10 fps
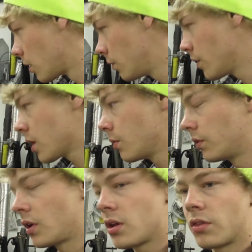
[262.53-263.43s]
I don't think it
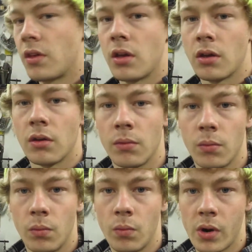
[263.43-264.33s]
was anything
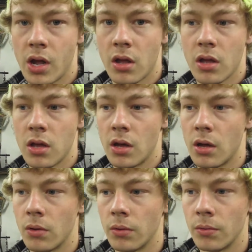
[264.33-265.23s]
when
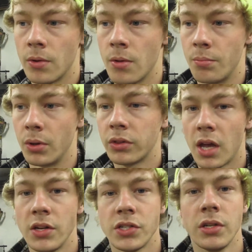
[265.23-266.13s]
I built
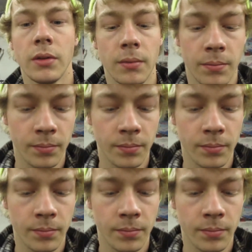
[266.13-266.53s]
the engine.